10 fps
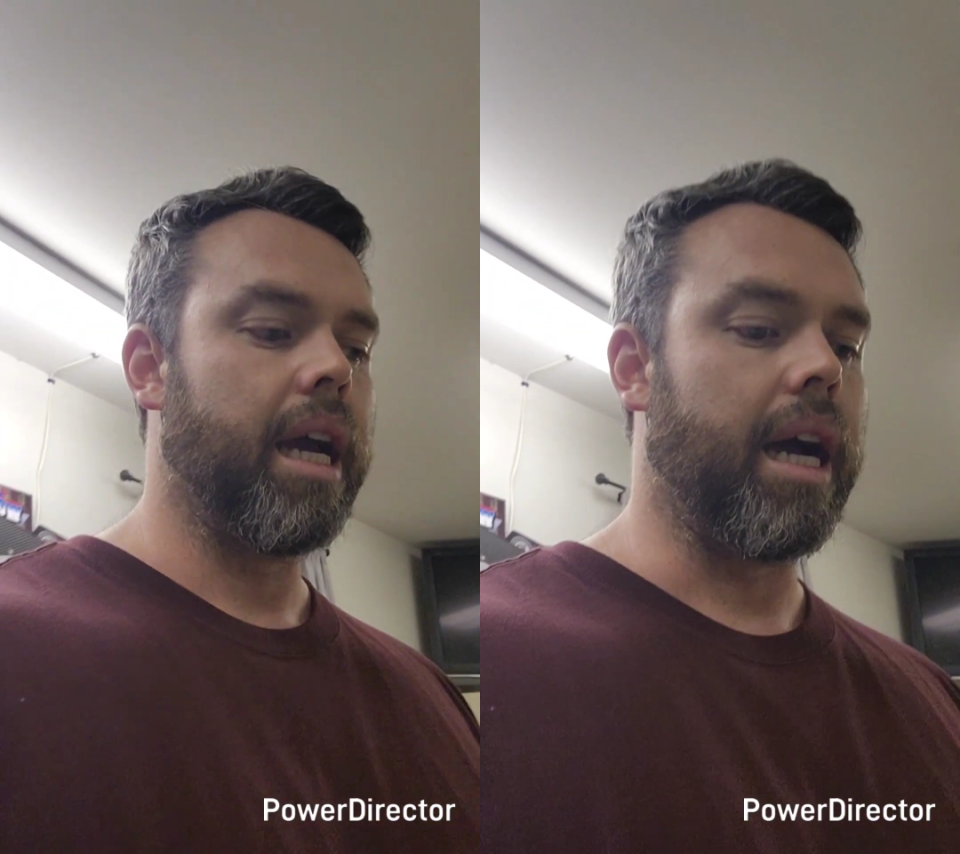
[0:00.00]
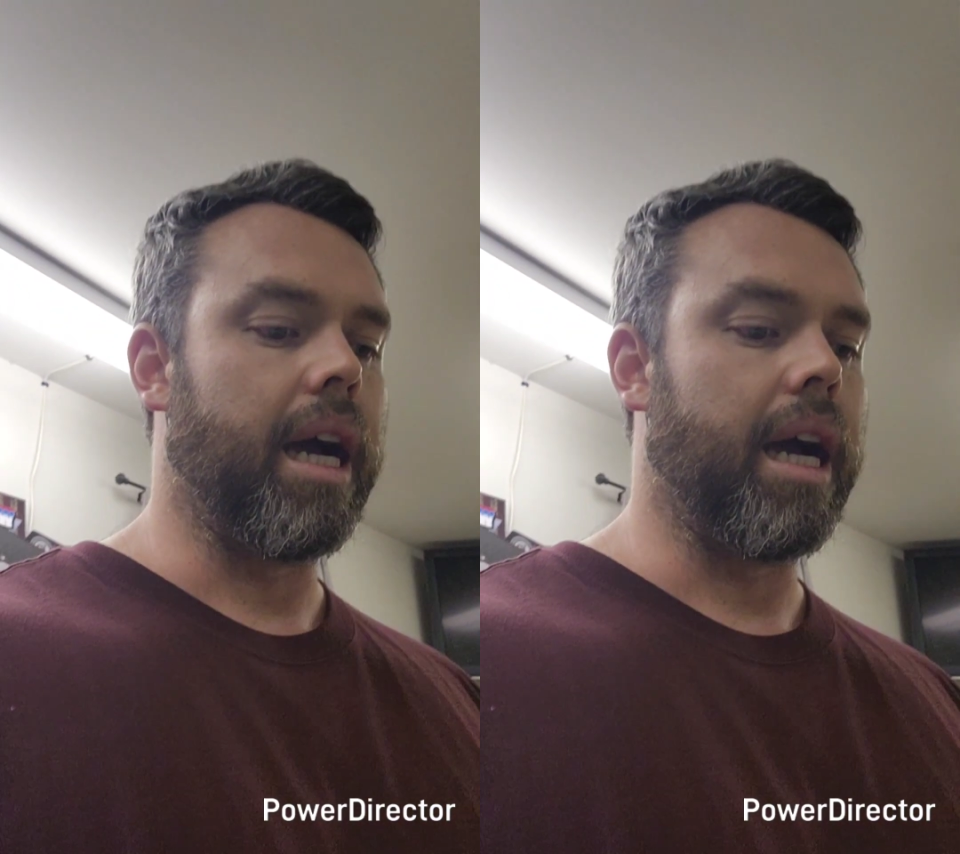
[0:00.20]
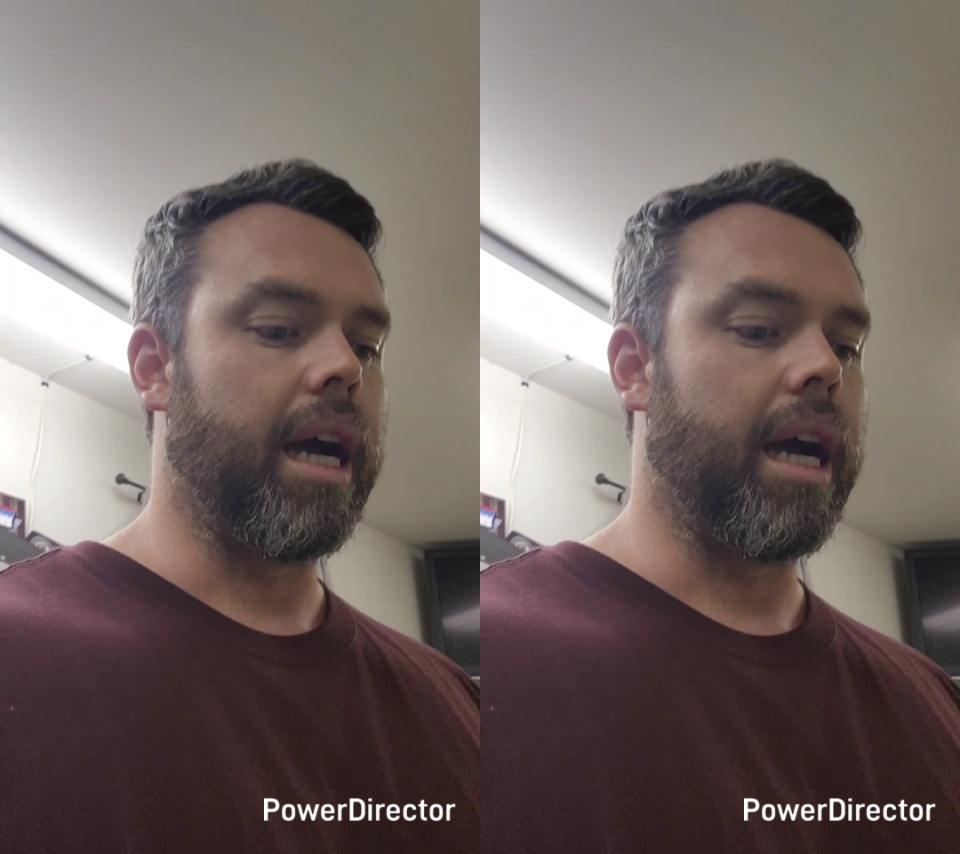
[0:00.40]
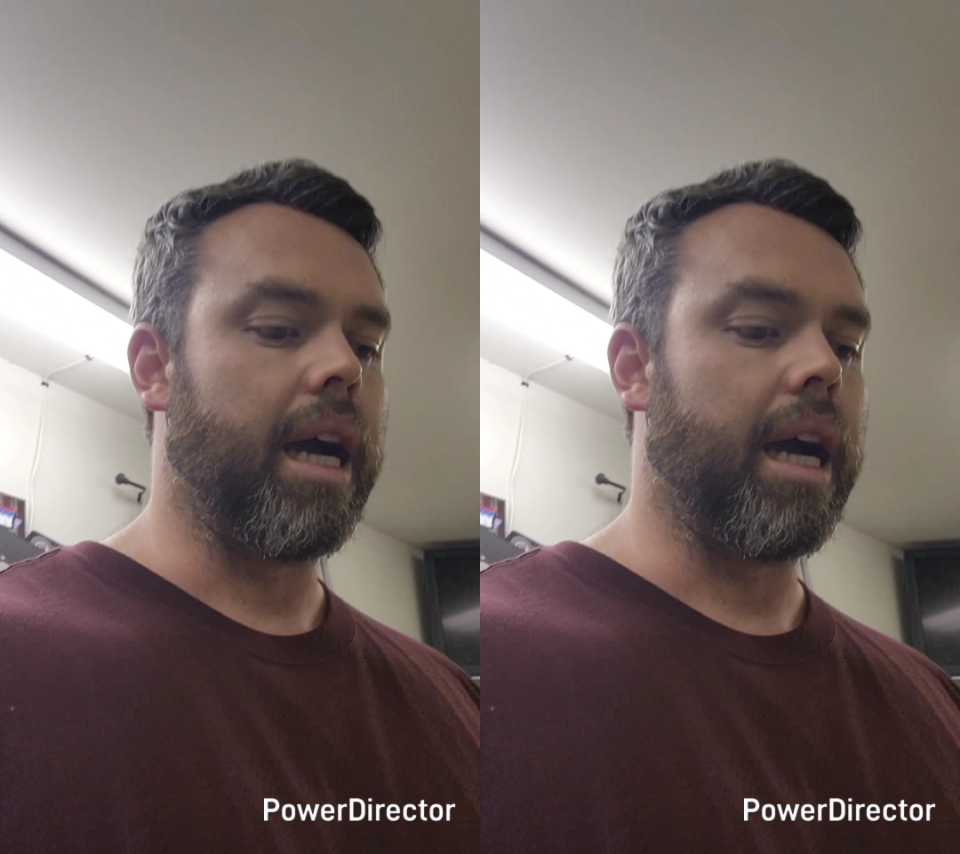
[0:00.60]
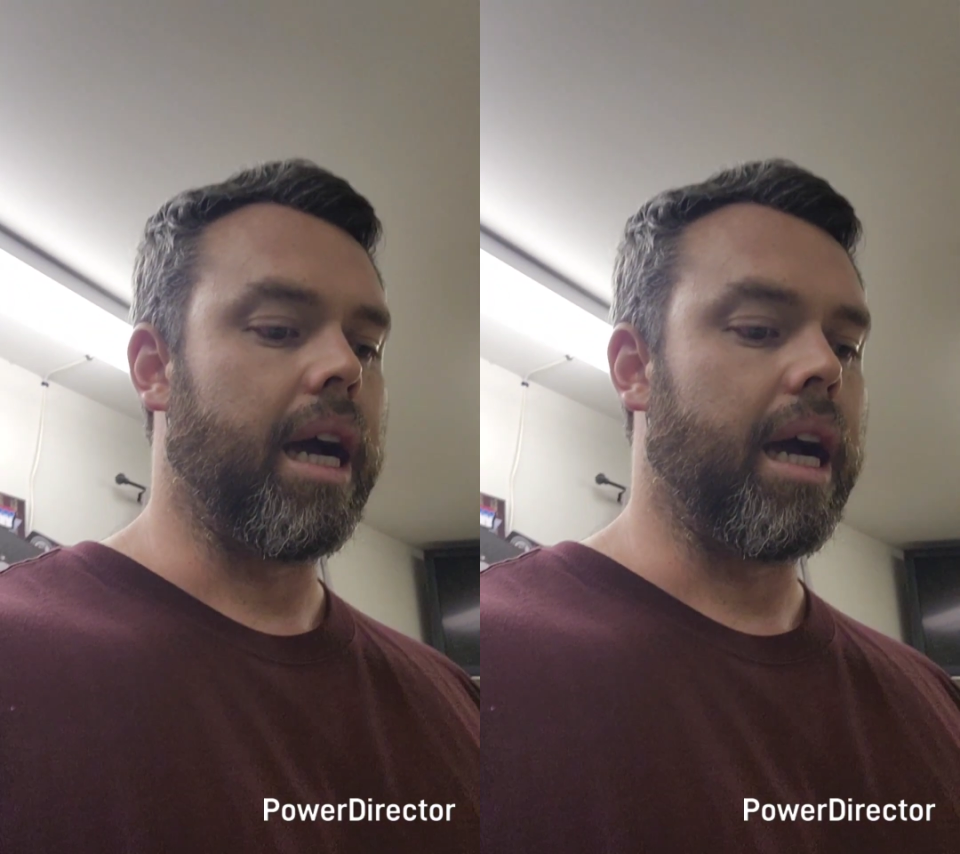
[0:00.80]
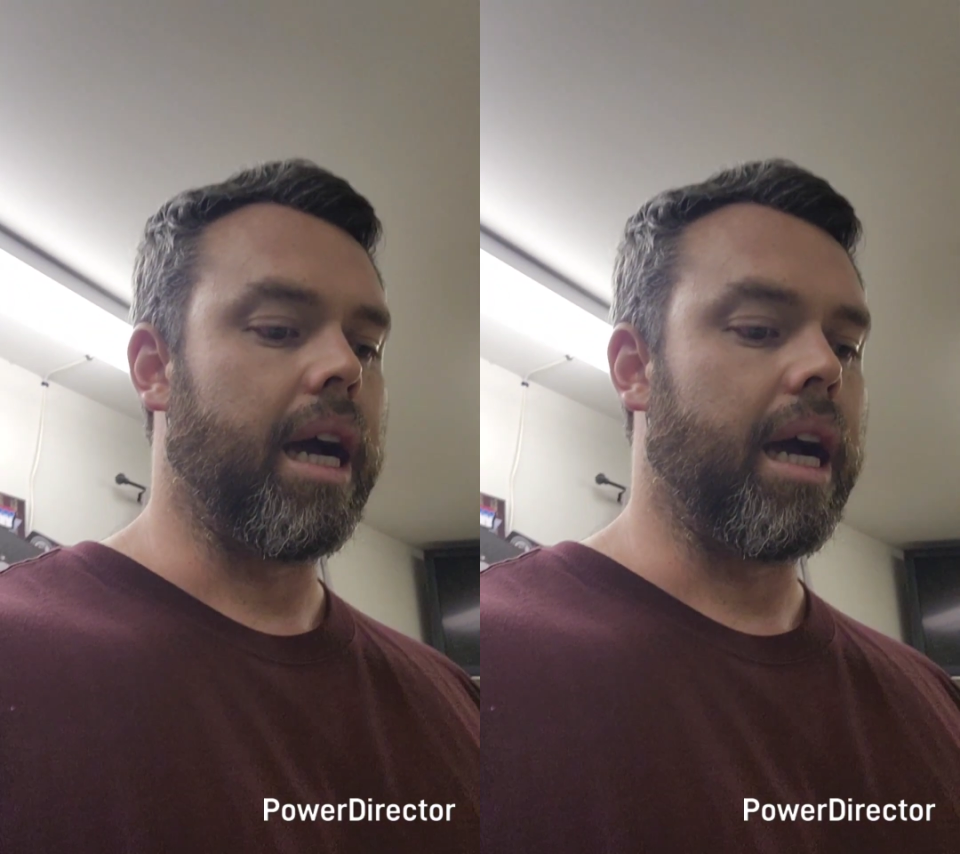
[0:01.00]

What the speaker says: But yeah, this